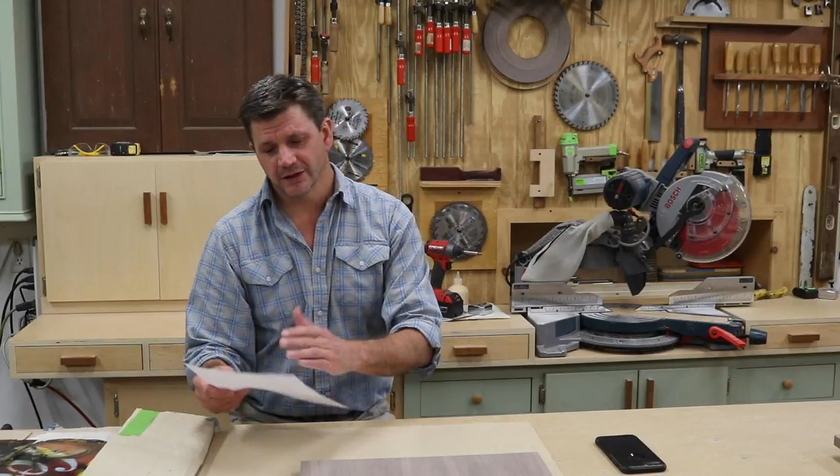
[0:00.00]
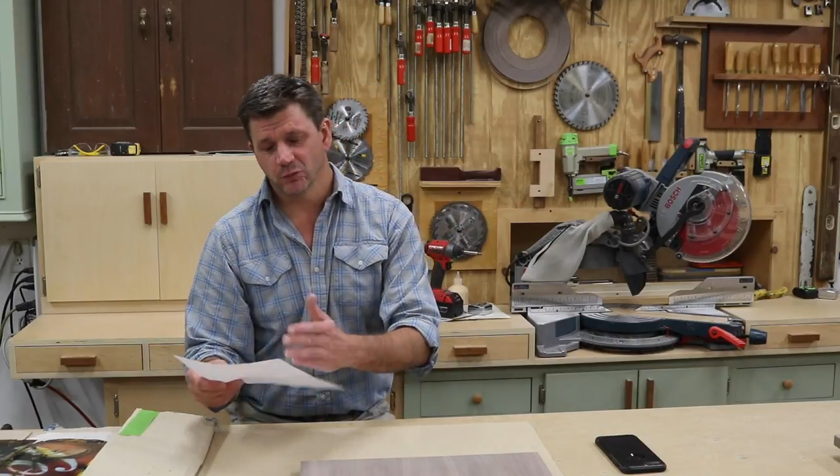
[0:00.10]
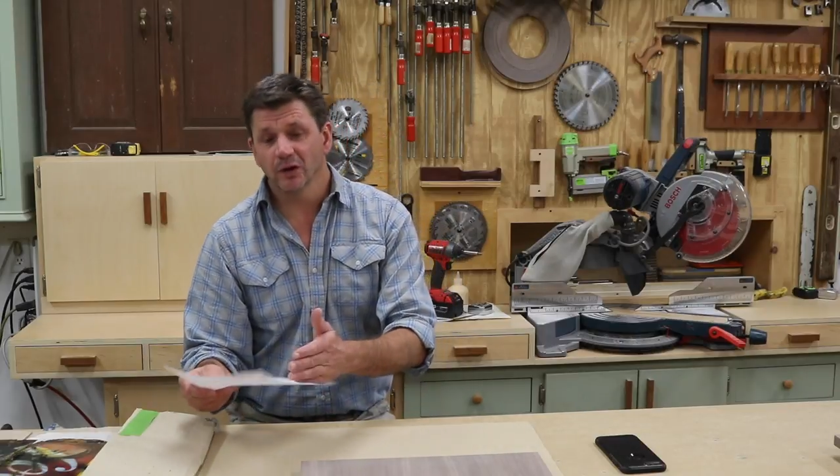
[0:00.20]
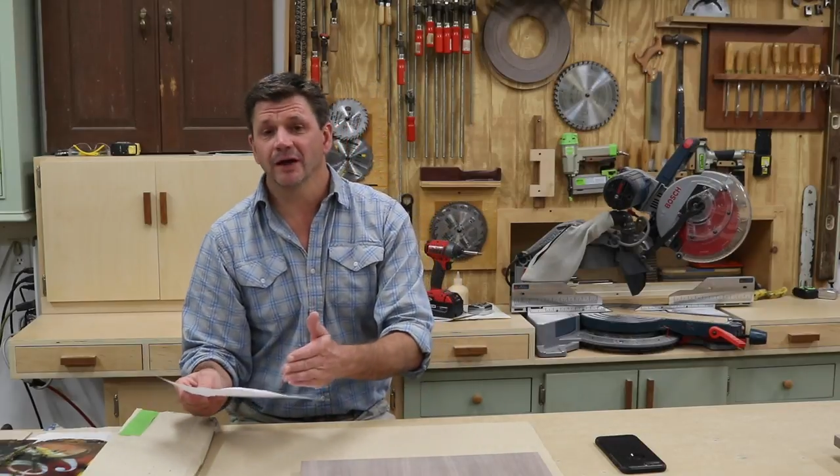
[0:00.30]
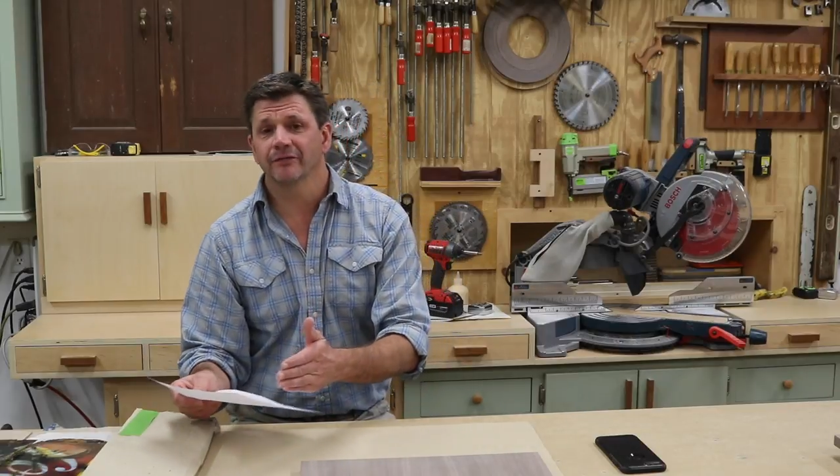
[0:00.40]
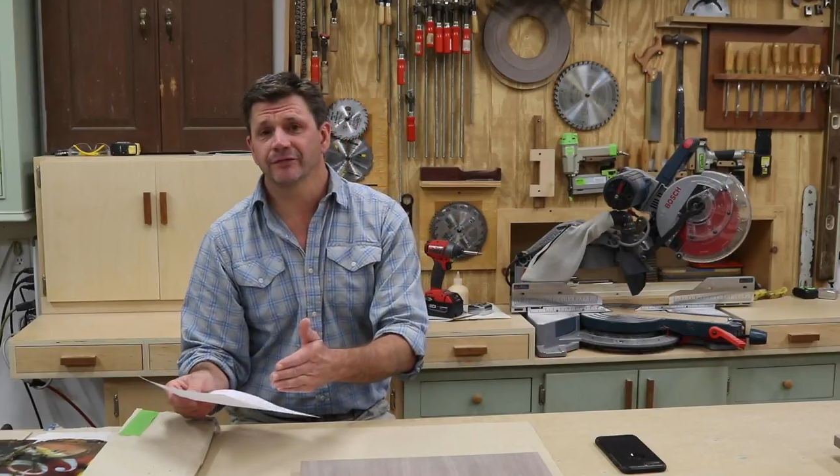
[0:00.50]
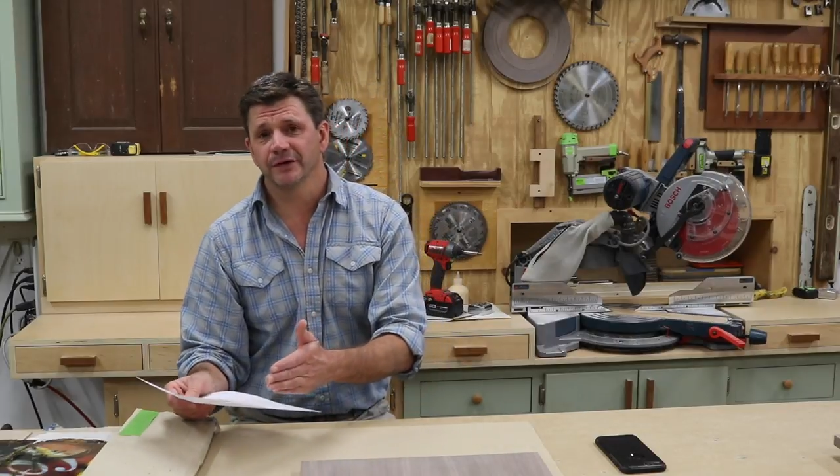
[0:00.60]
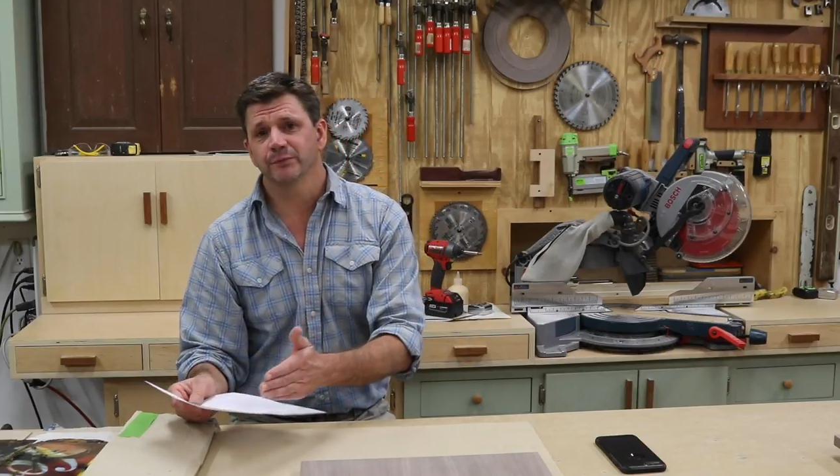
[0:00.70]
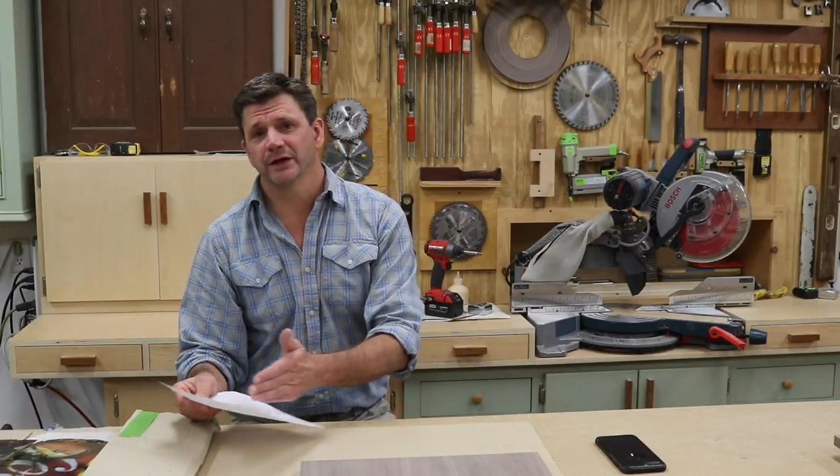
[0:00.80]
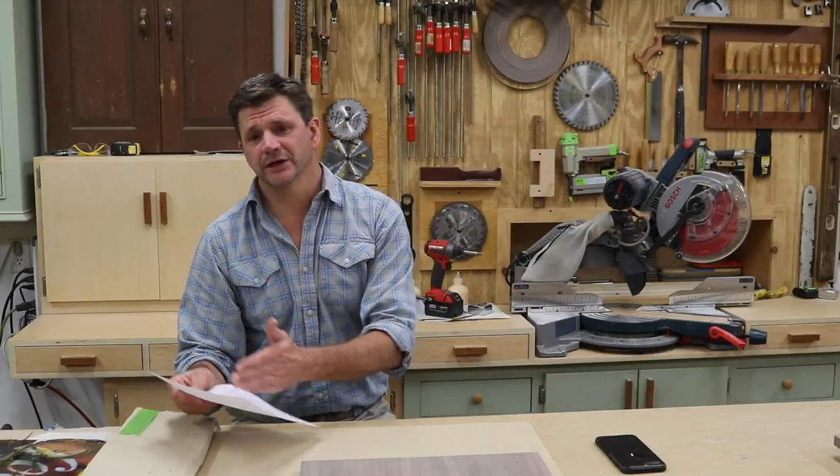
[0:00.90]
I will have
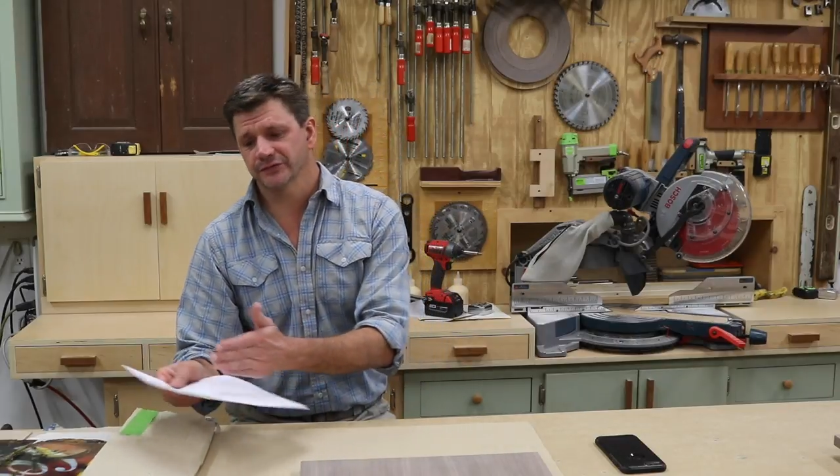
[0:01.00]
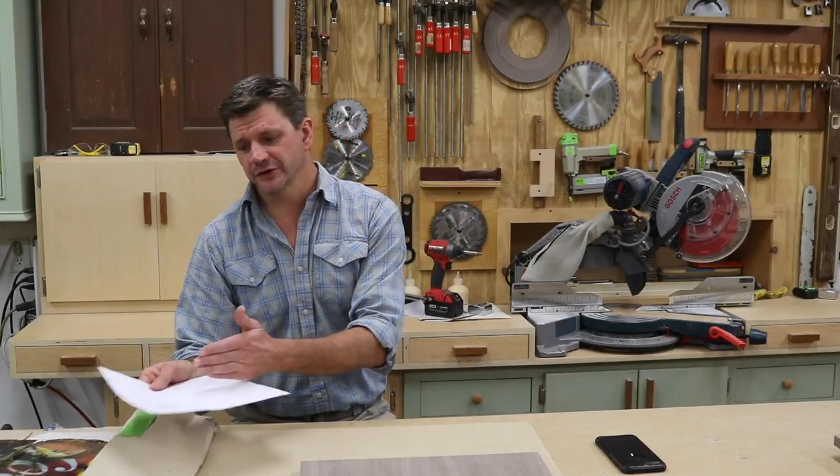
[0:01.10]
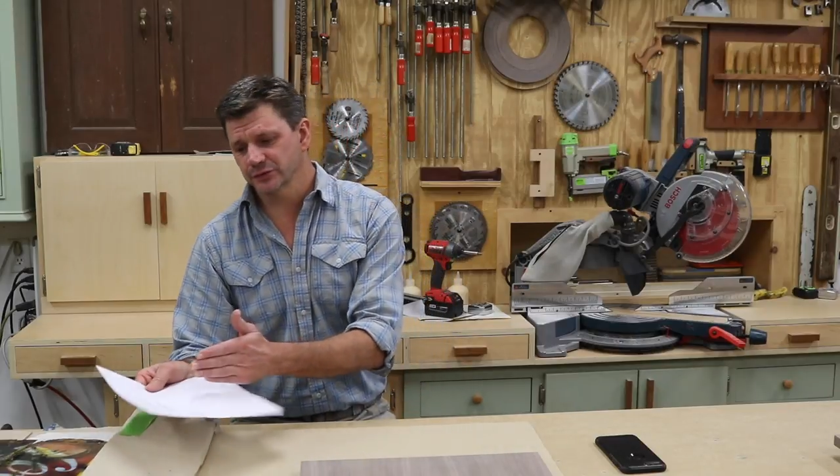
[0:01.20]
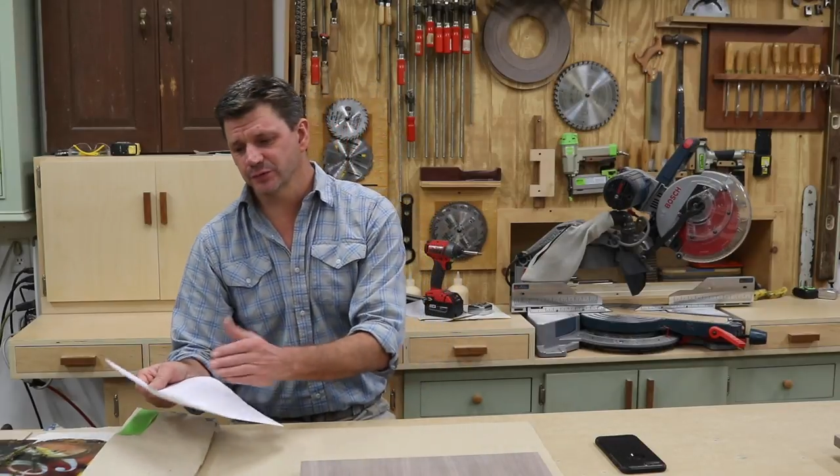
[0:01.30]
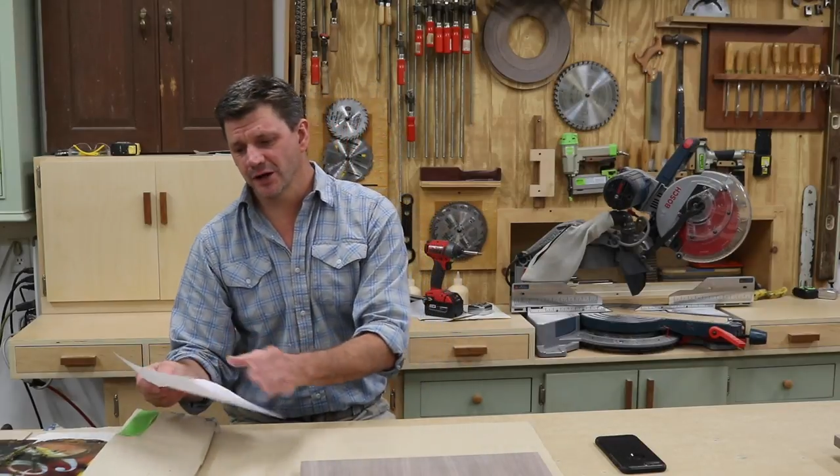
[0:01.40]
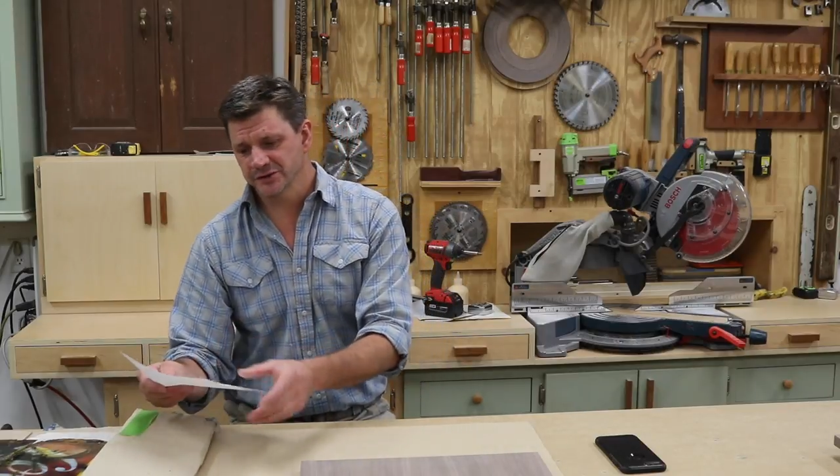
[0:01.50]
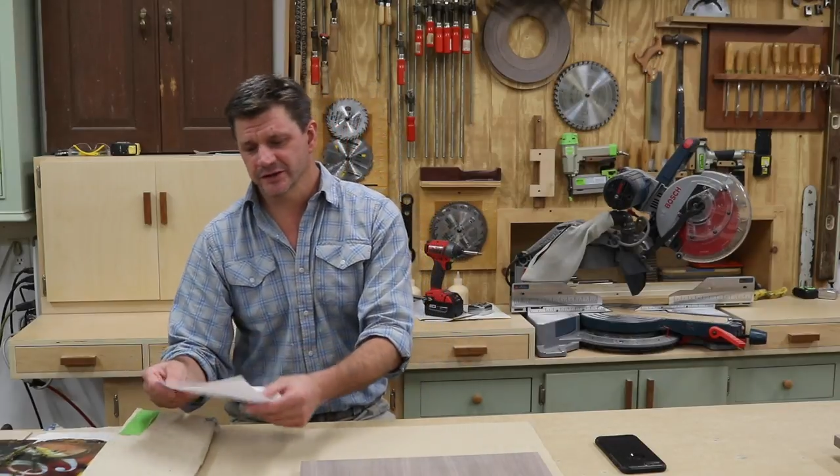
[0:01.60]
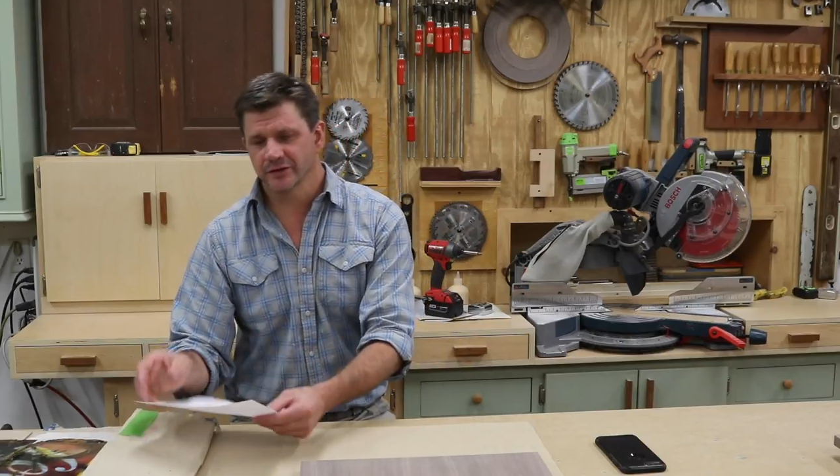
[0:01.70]
free plans for this project,